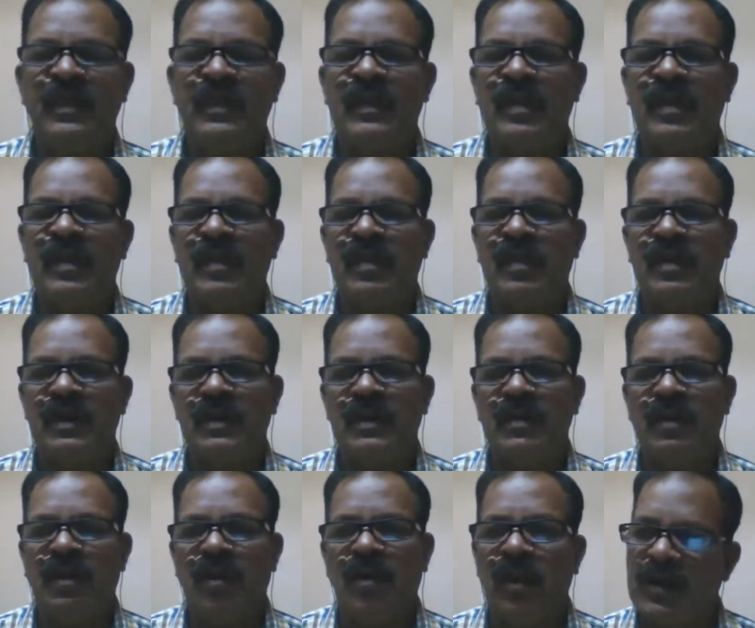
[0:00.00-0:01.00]
Uh, in
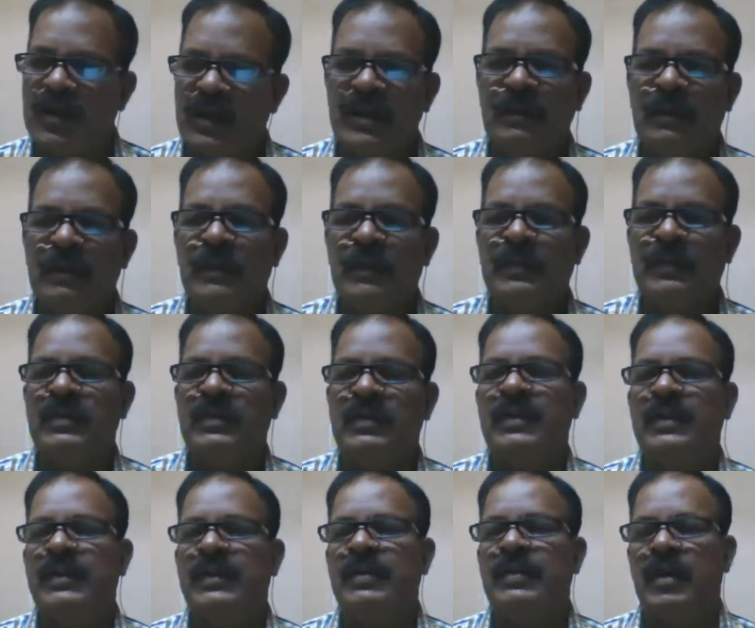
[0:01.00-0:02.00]
the underdeveloped
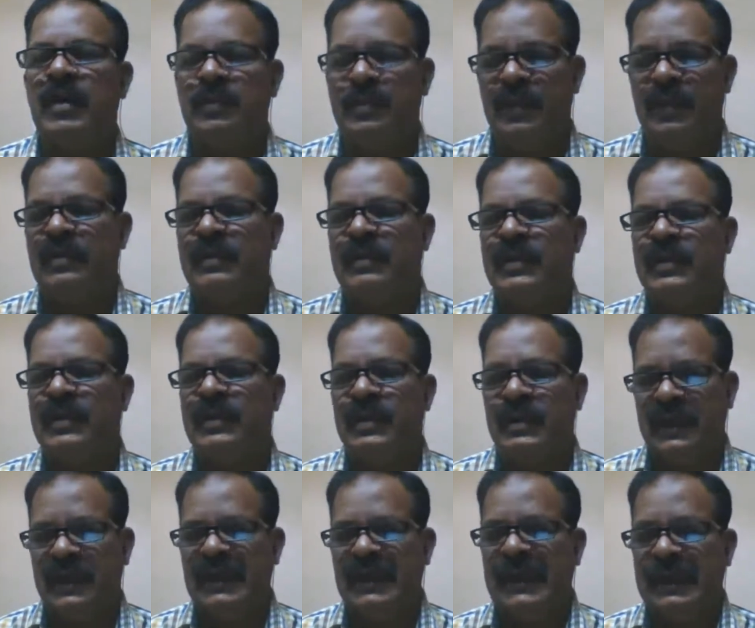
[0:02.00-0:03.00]
country, in the, uh,
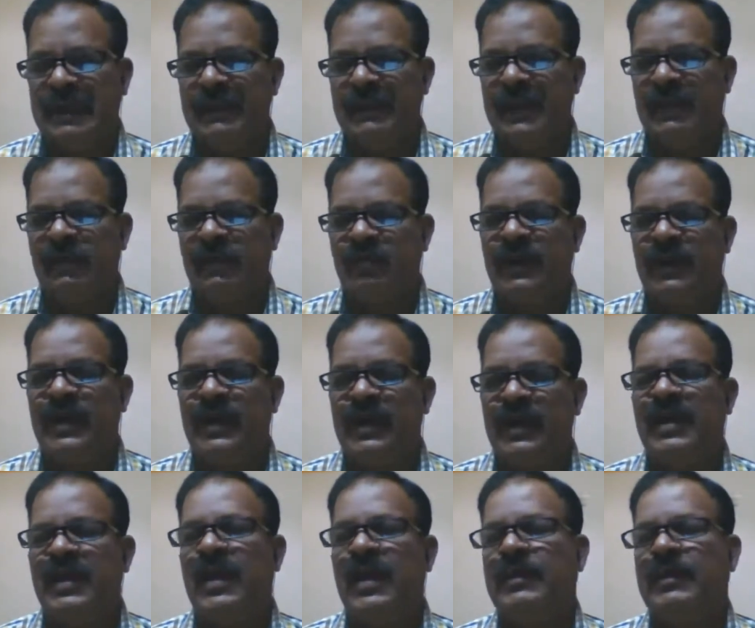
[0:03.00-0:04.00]
including
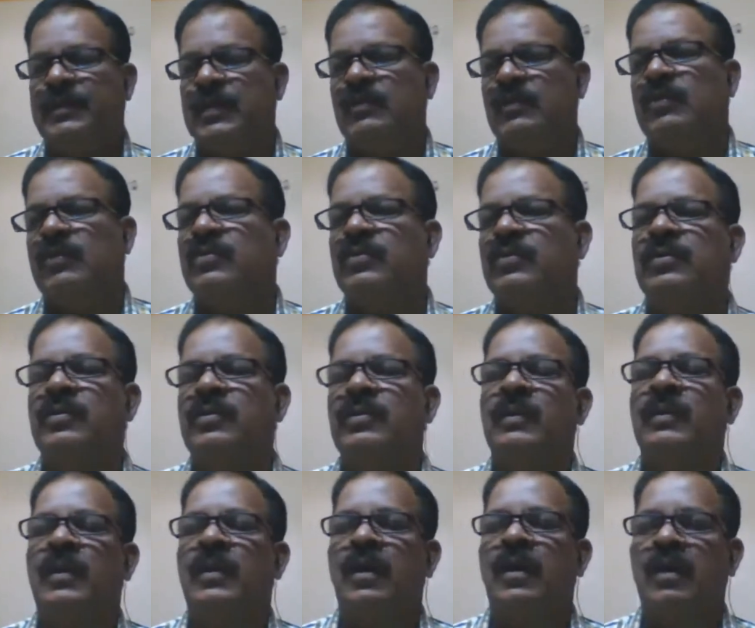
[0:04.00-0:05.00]
India, I will go to
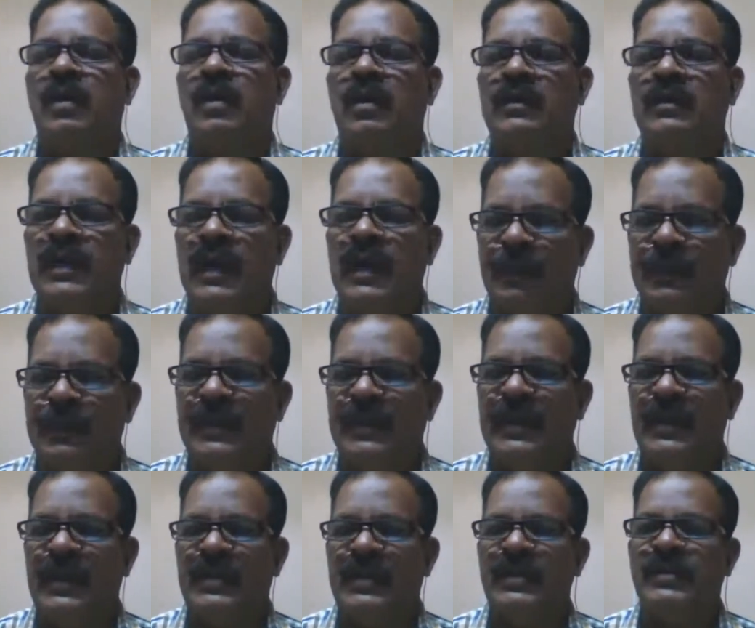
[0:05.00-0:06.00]
uh, the
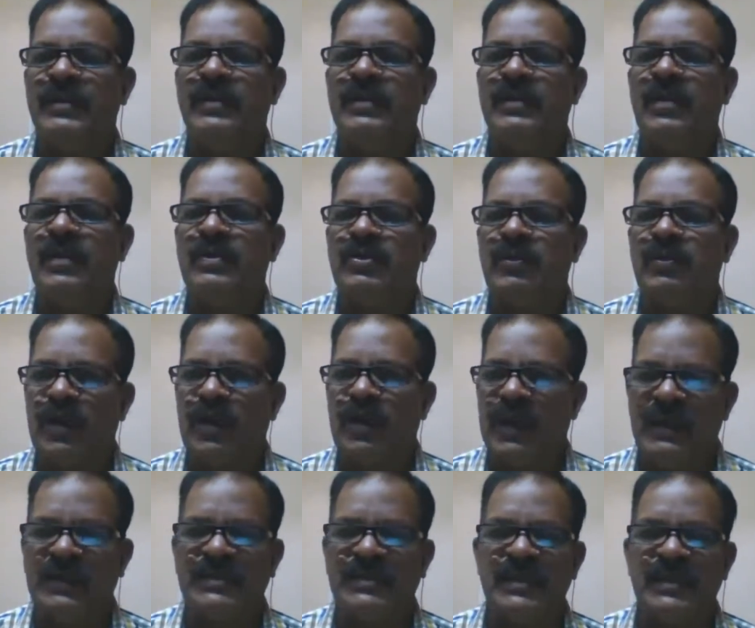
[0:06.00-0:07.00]
African region or somewhere
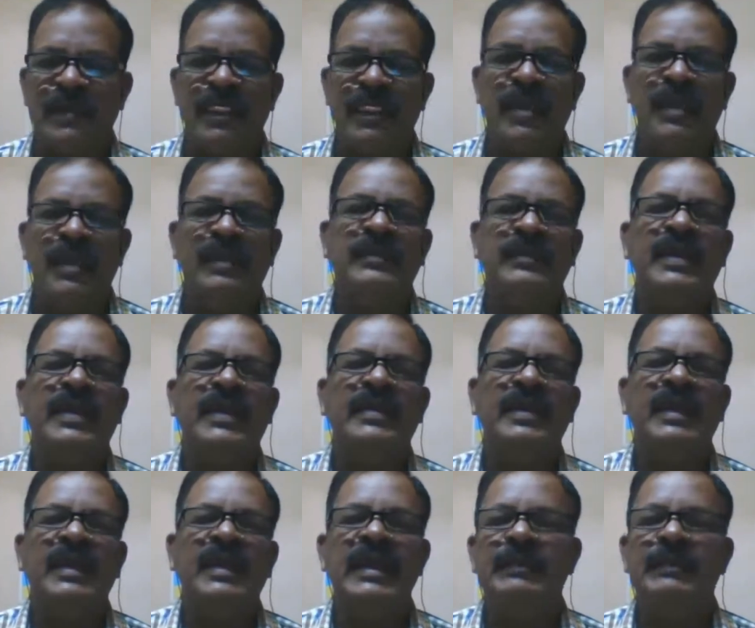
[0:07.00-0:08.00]
else, that the
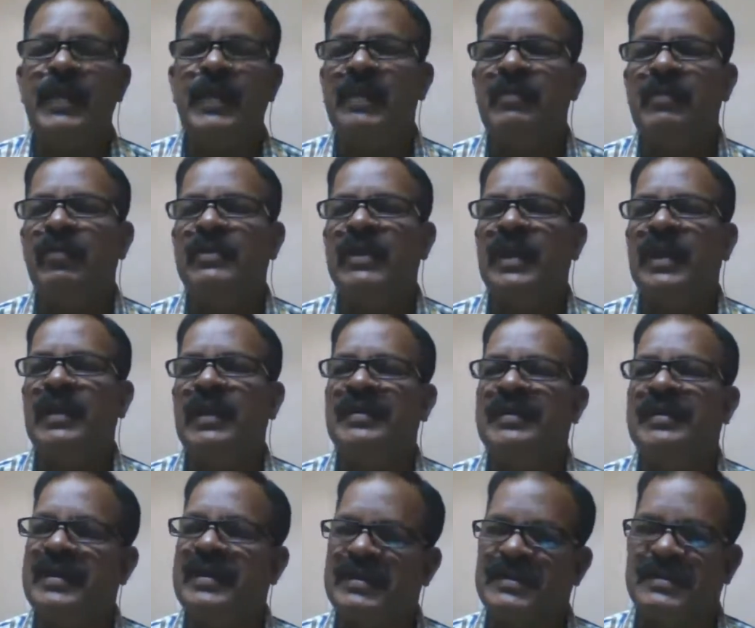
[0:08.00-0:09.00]
infant mortality
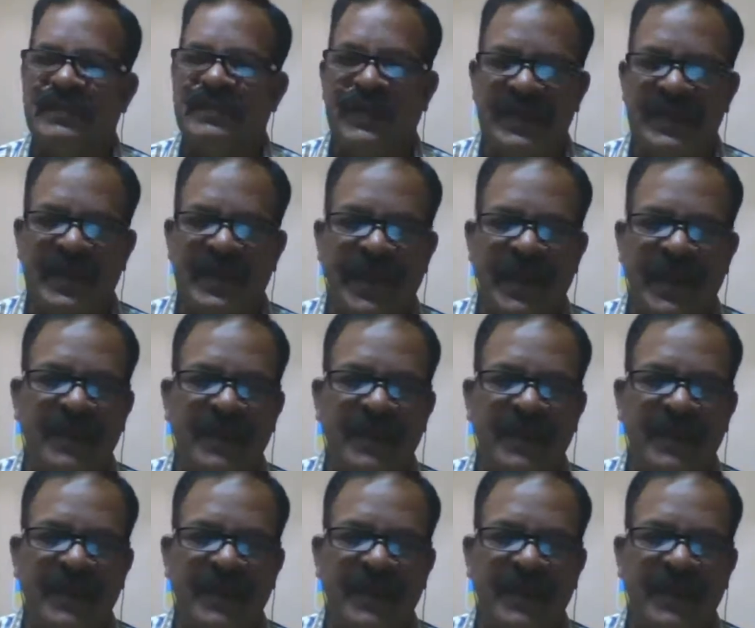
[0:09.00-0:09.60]
rate is very high.